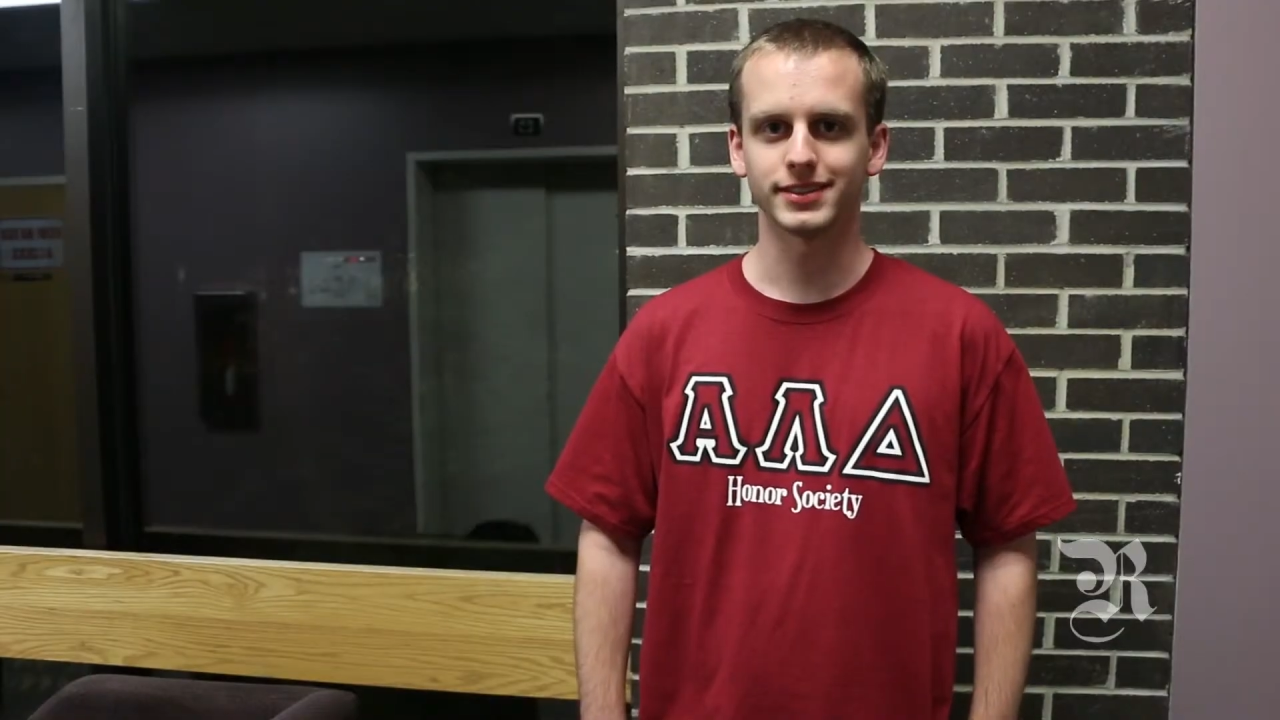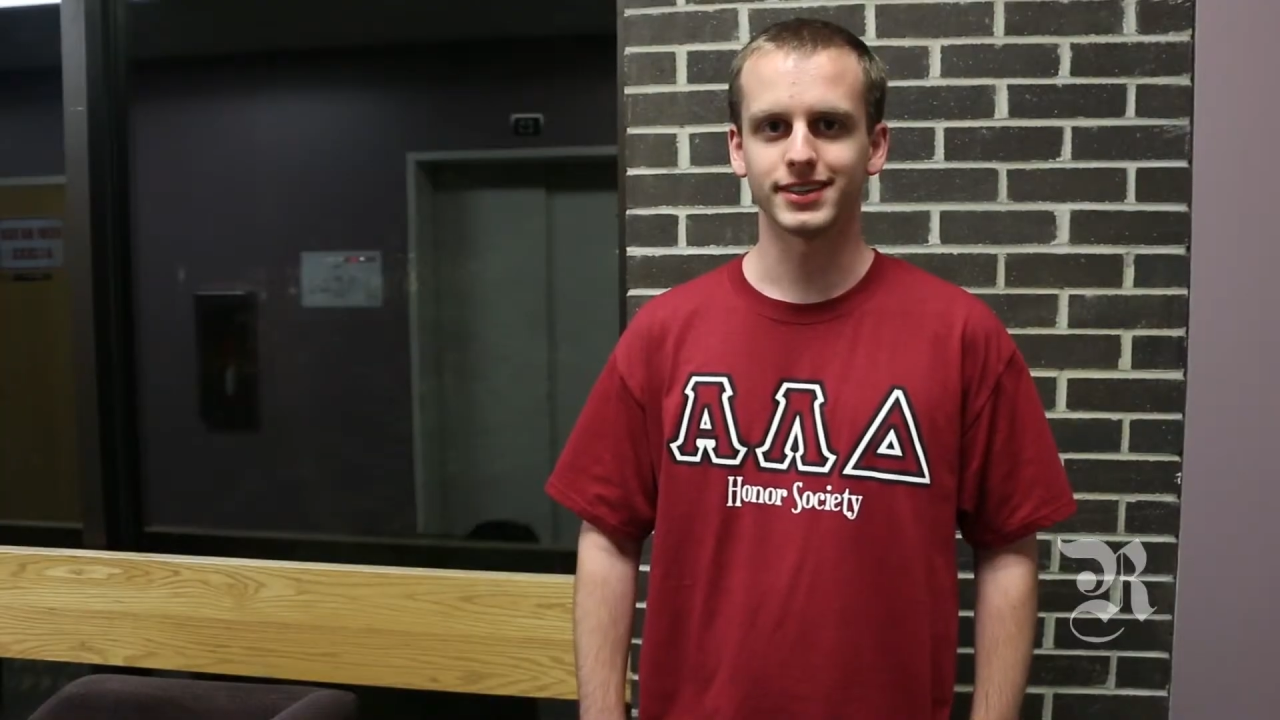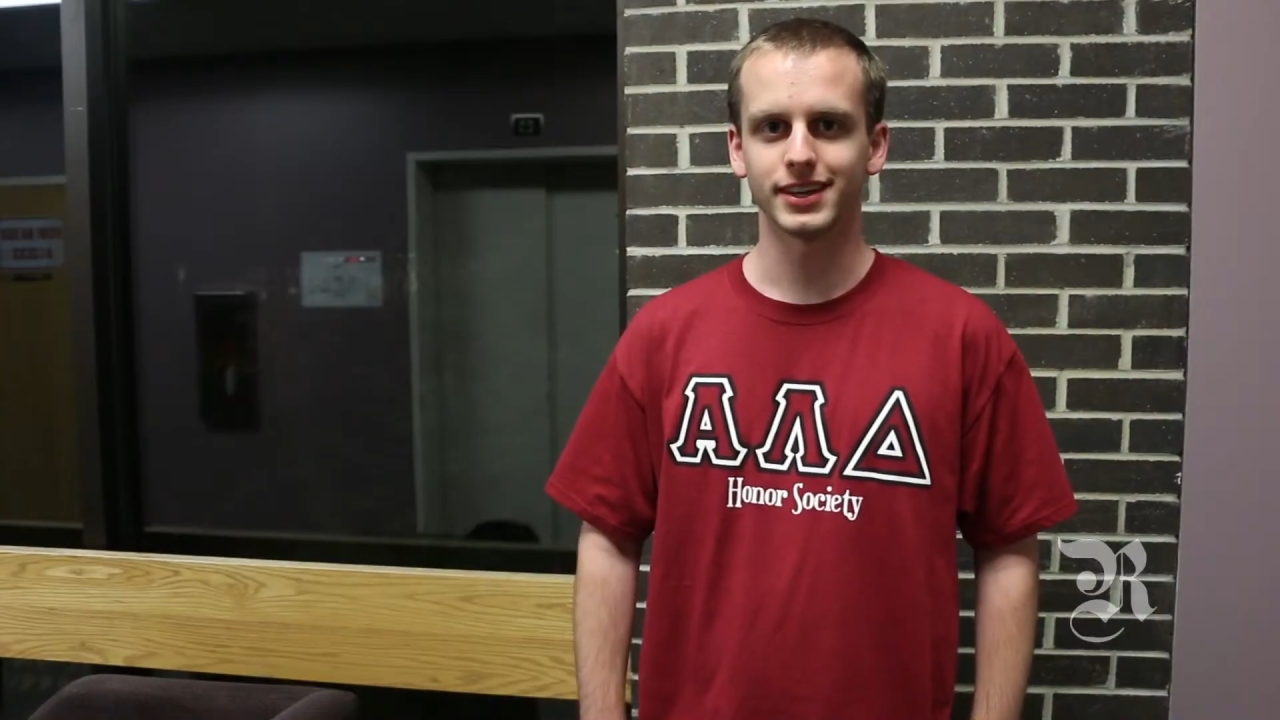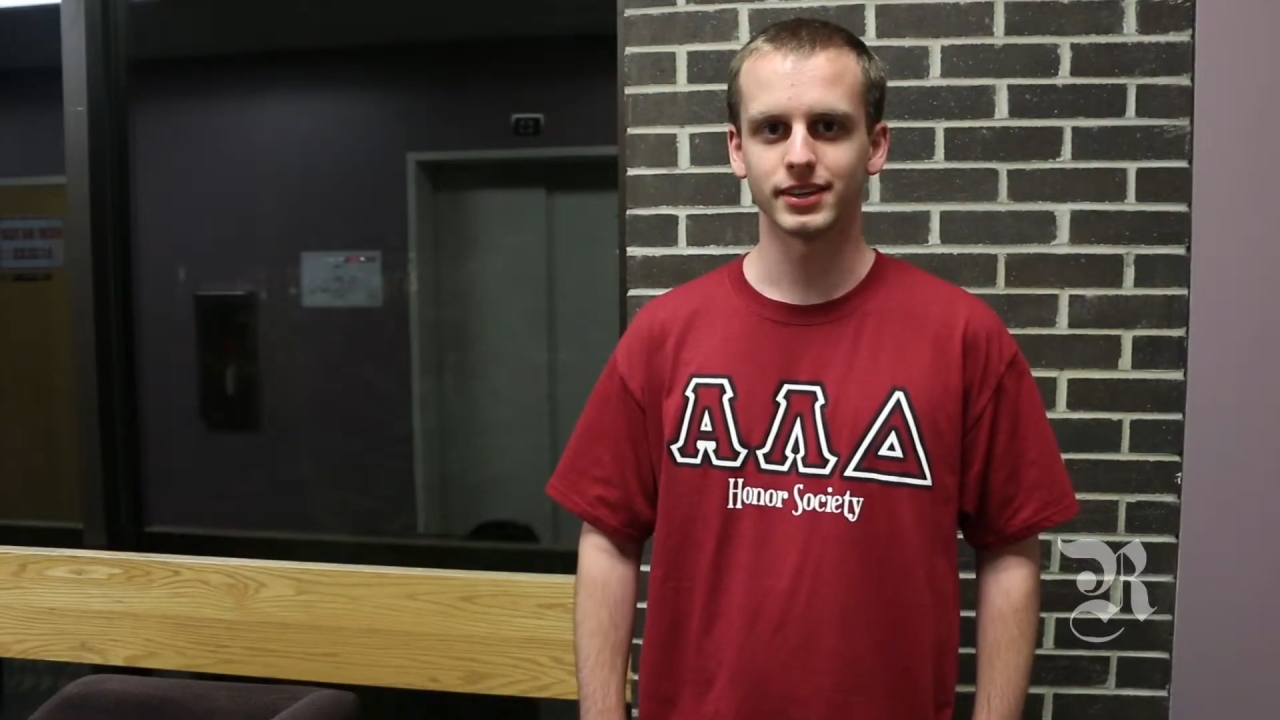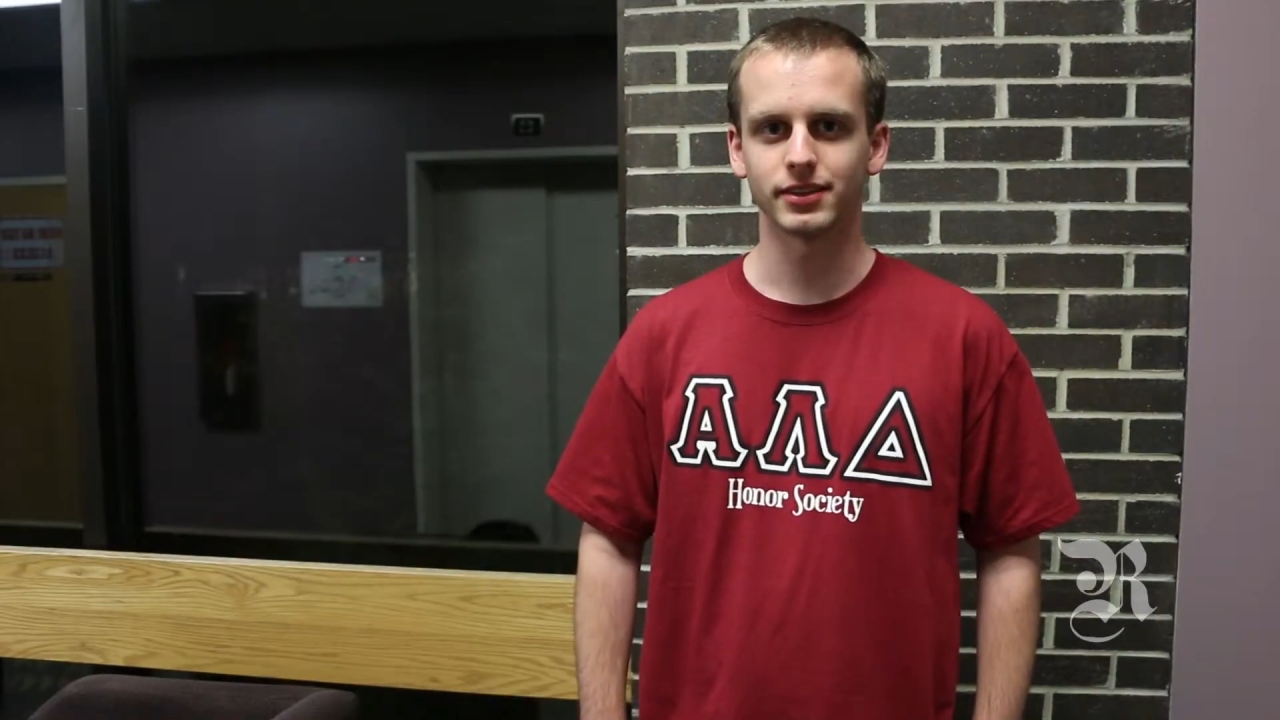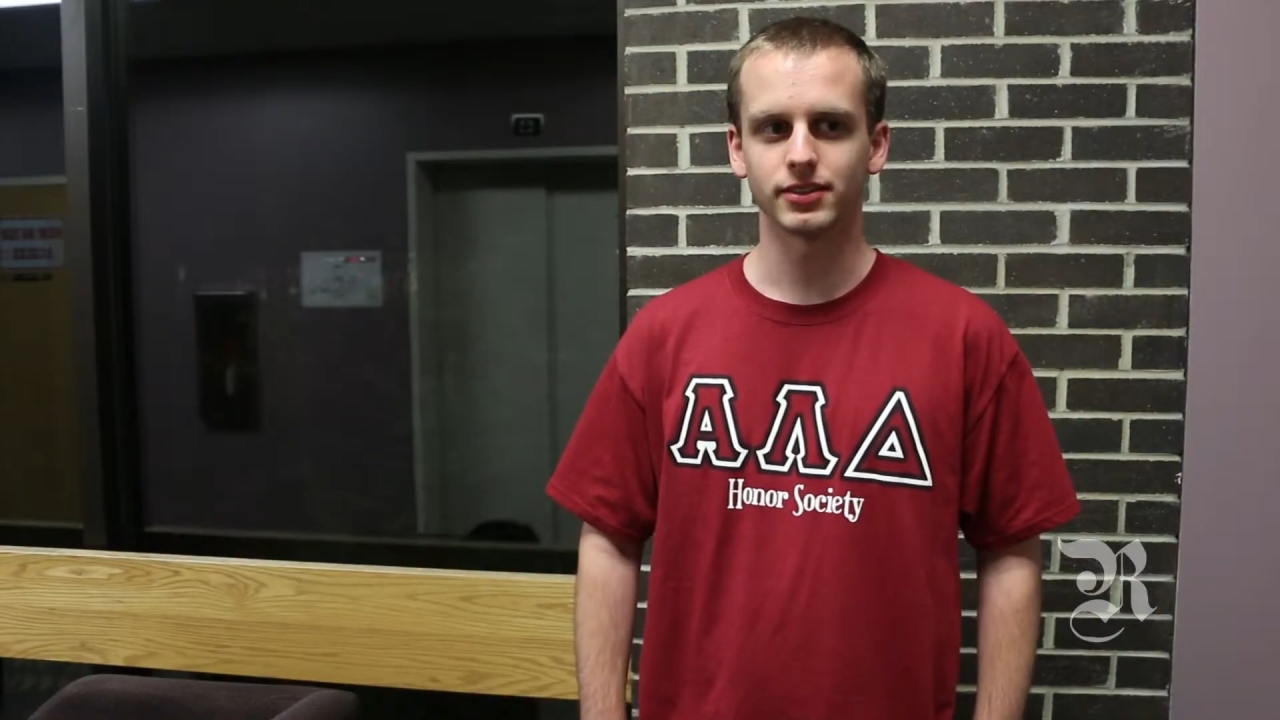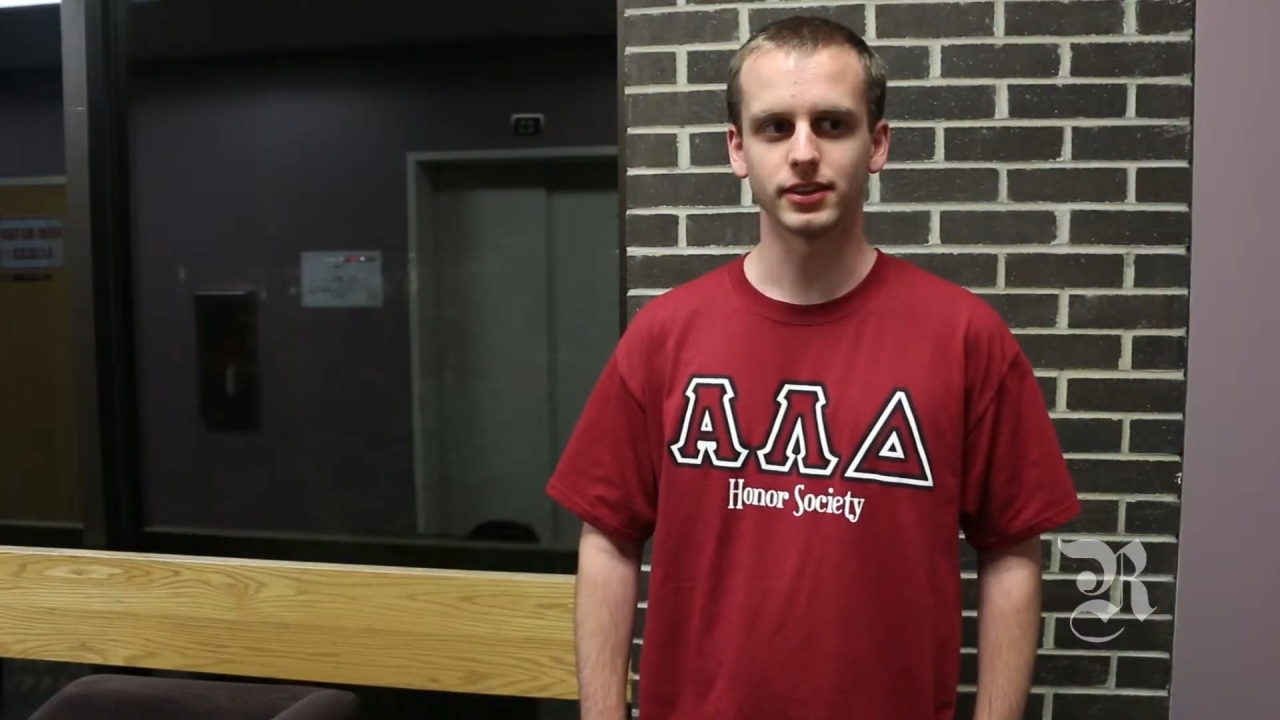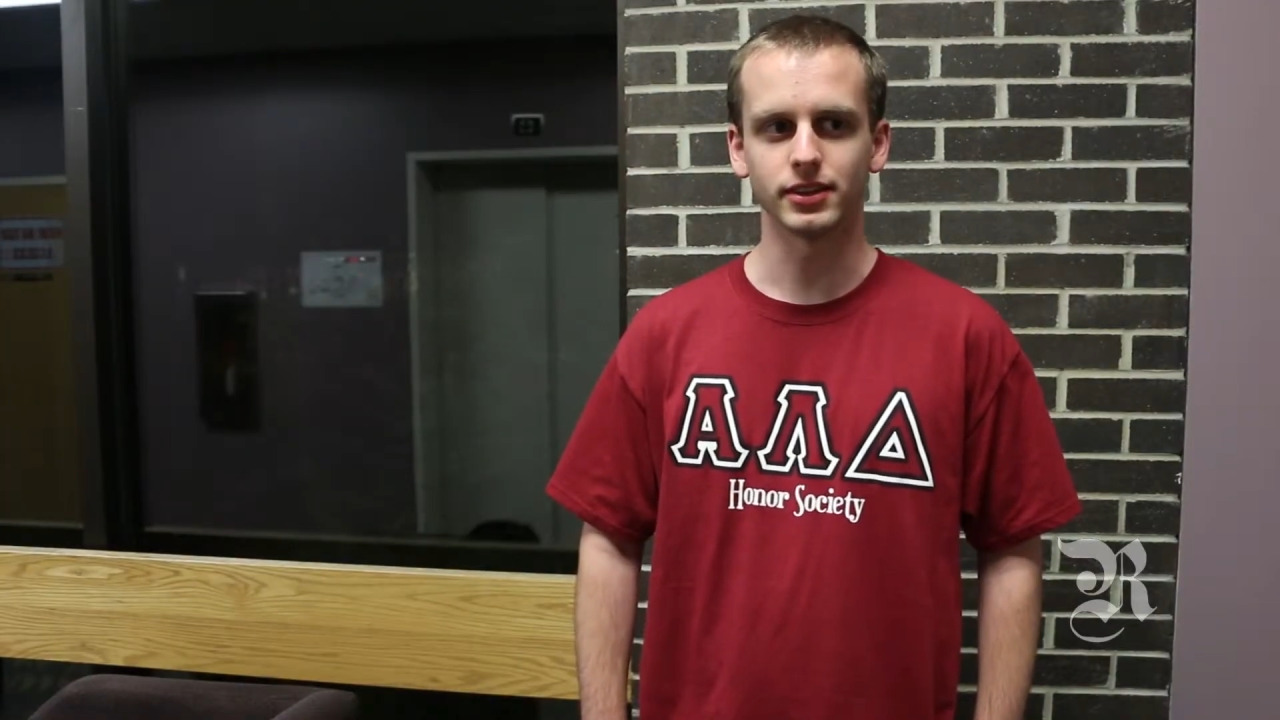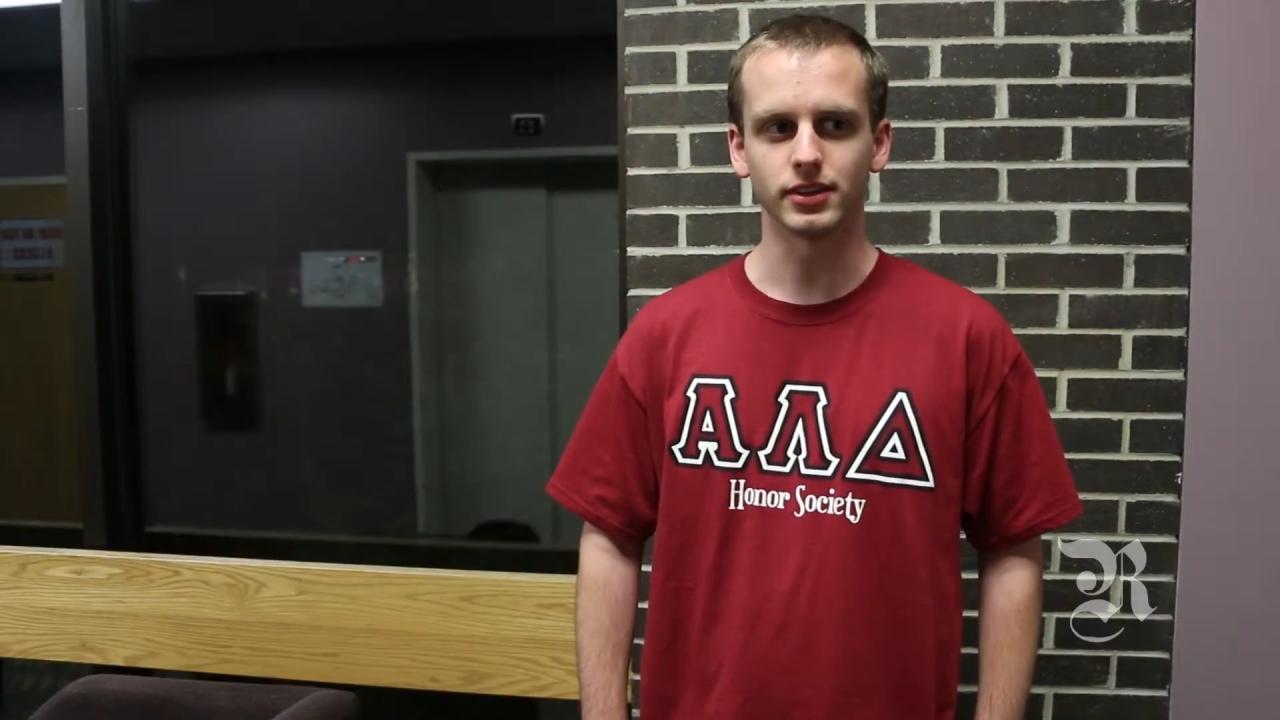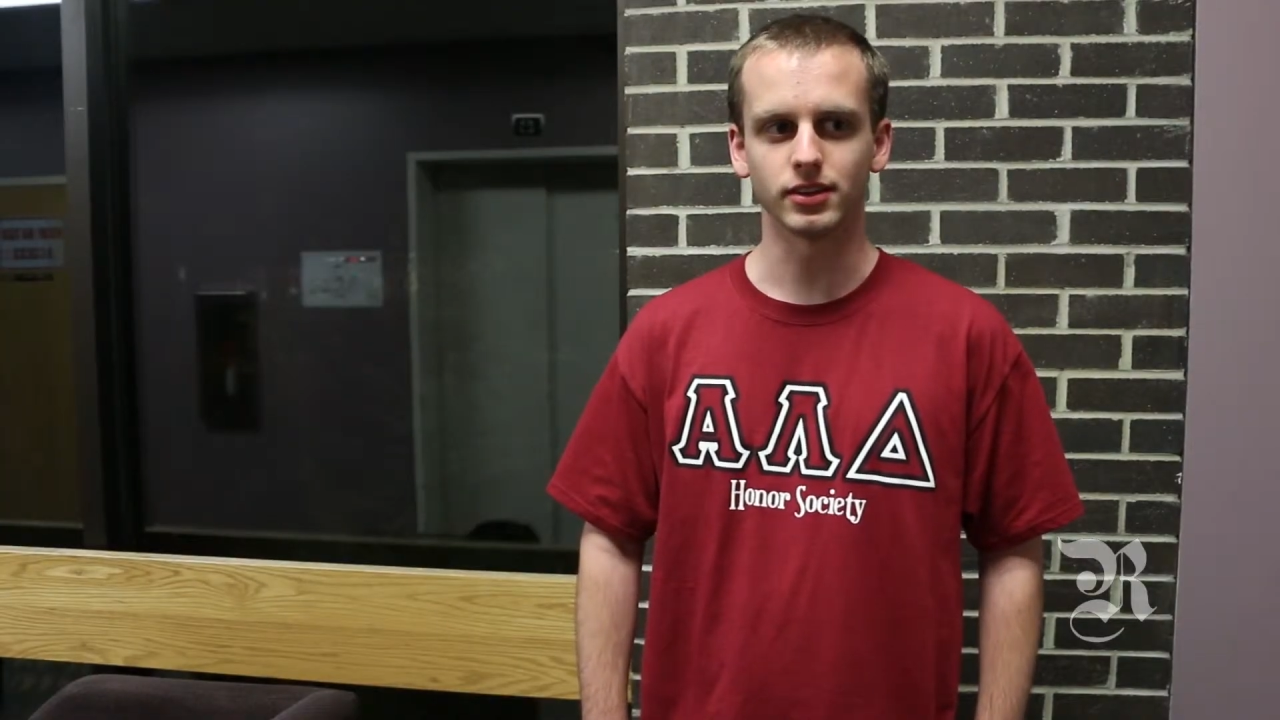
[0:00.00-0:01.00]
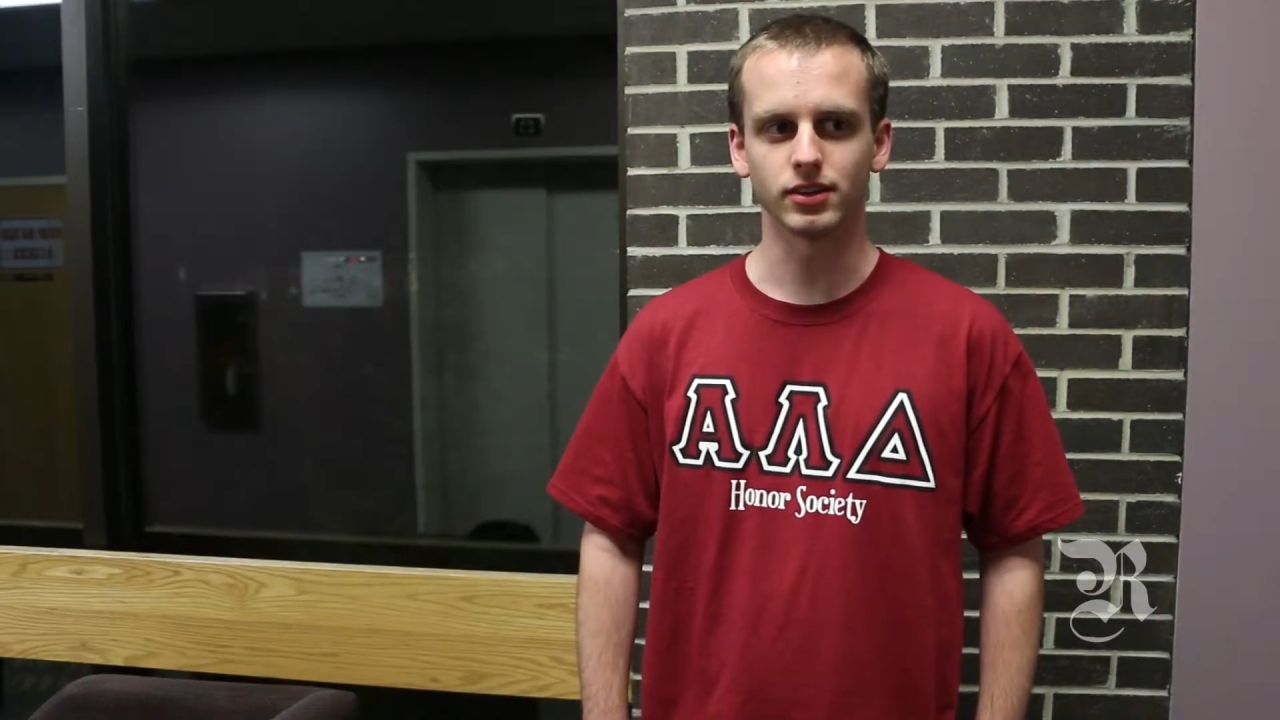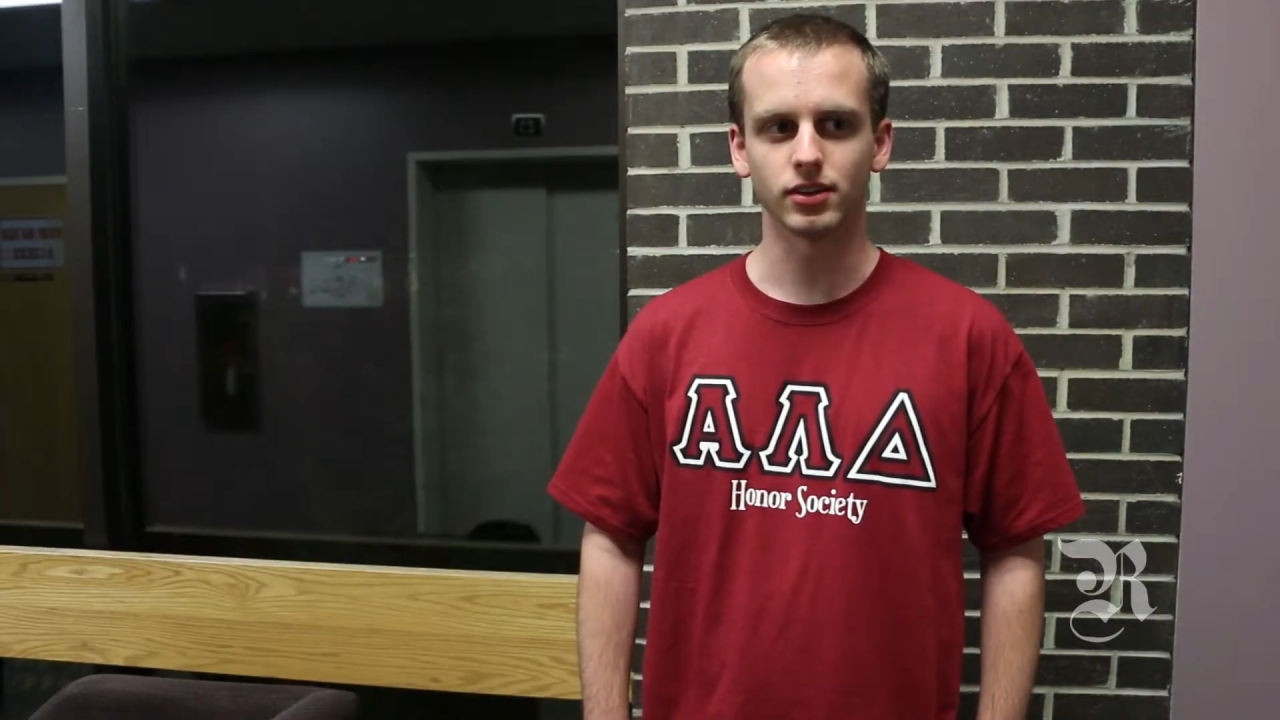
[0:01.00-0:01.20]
take the